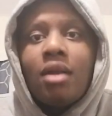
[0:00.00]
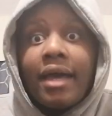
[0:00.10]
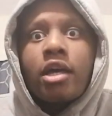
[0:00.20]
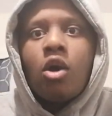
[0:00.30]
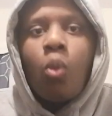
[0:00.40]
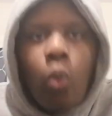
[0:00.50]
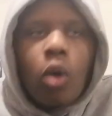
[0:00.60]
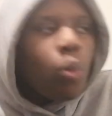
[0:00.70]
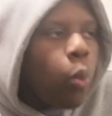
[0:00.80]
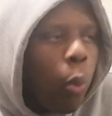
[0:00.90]
Like,
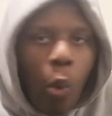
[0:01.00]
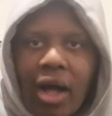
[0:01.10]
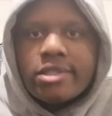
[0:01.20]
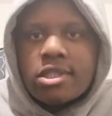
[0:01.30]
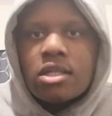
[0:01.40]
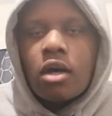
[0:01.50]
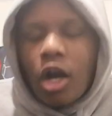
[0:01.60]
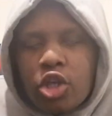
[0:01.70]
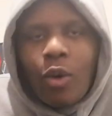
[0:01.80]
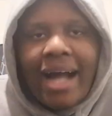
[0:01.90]
what?
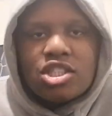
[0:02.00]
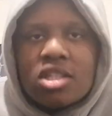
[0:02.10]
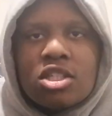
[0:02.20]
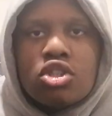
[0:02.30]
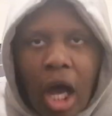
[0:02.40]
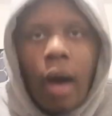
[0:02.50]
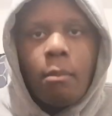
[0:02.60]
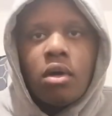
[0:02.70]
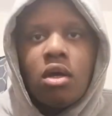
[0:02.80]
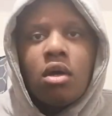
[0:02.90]
Are you actually
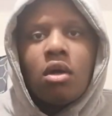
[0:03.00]
dumb?